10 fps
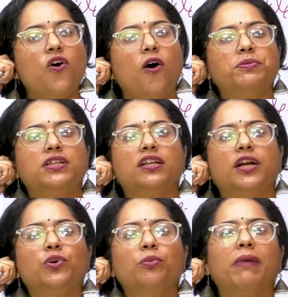an option
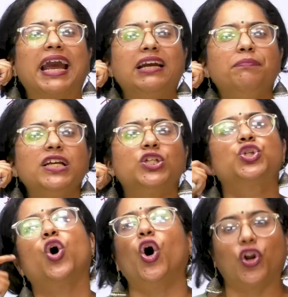that you might be
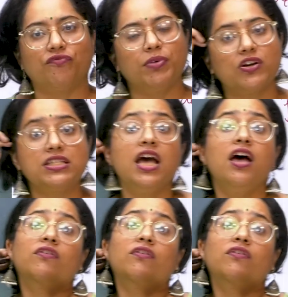sure of because